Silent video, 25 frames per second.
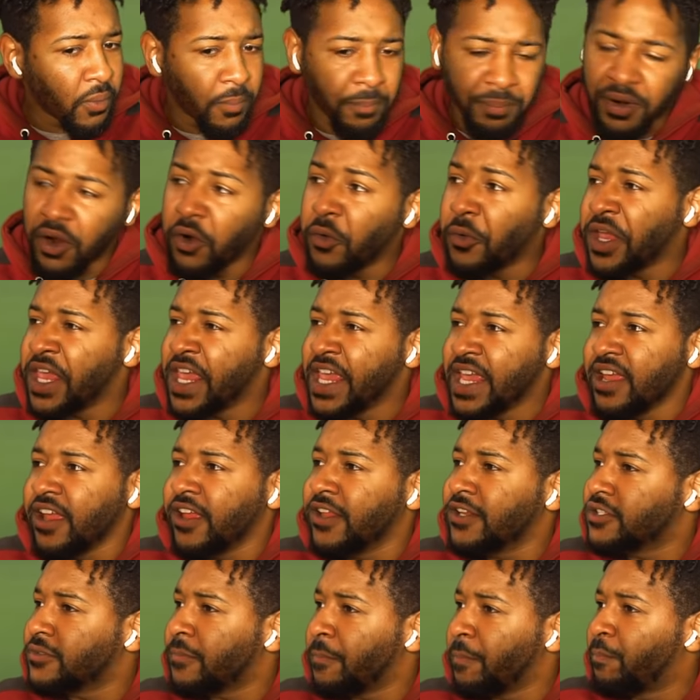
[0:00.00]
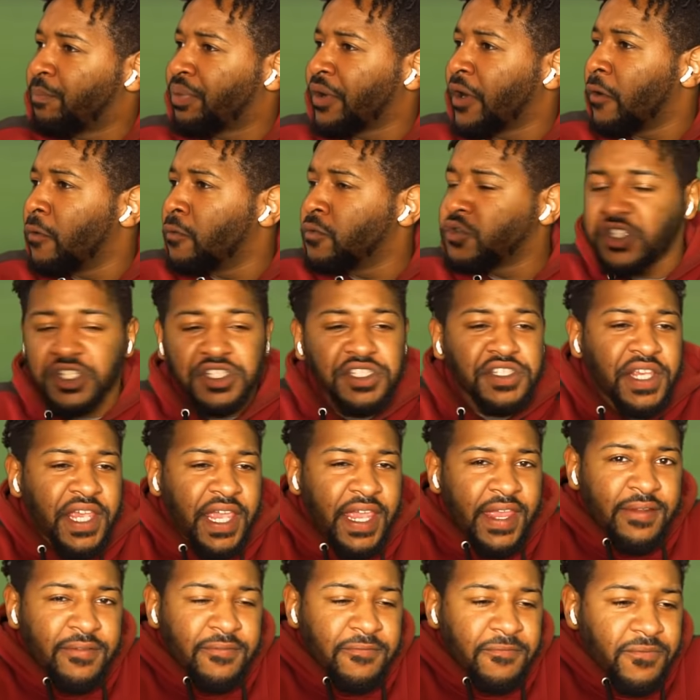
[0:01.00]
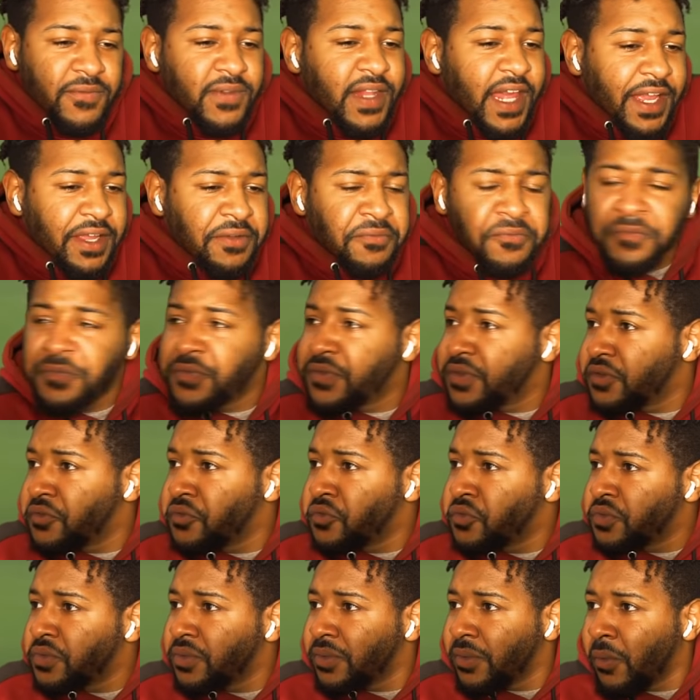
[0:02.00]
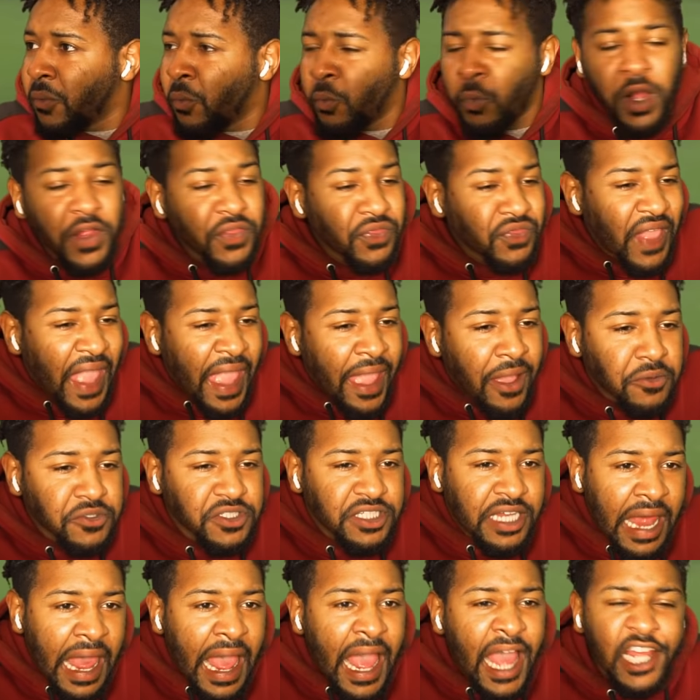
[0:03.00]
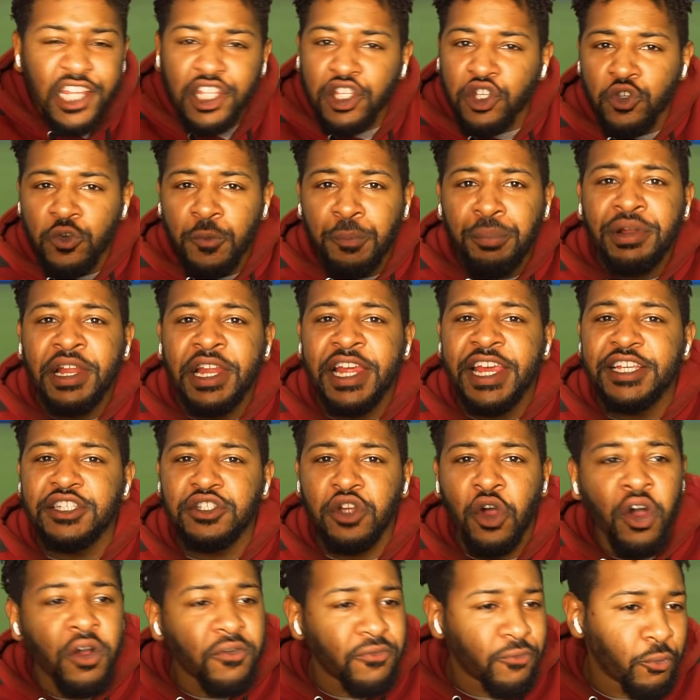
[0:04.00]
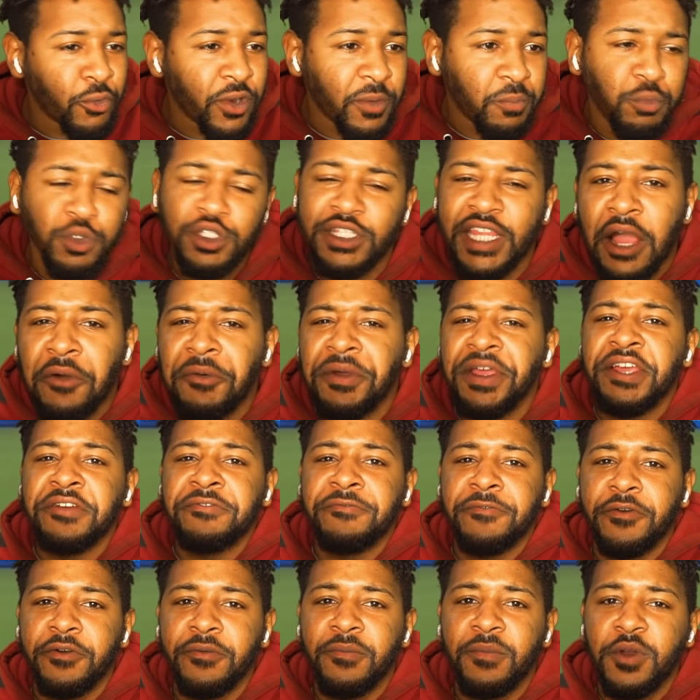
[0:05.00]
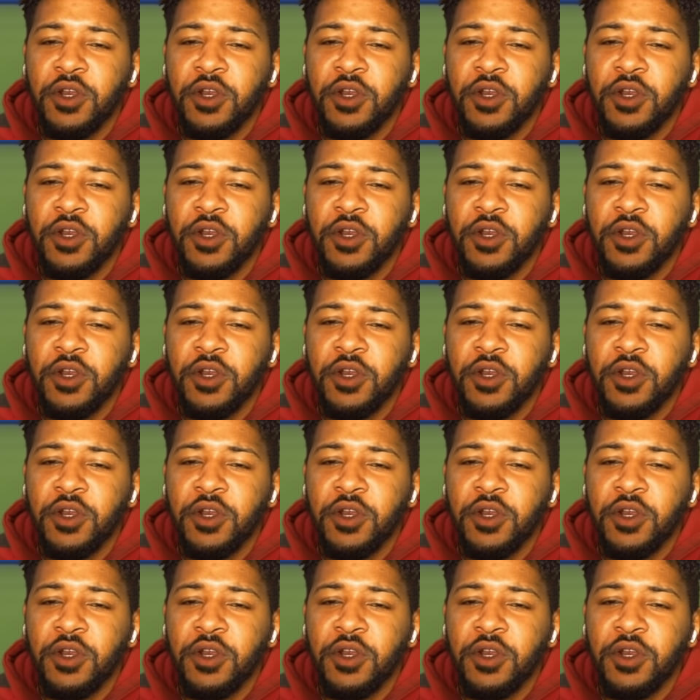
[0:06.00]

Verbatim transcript: Bro hitting, bro just hitting like 1,000 IQ plays off rip without effort.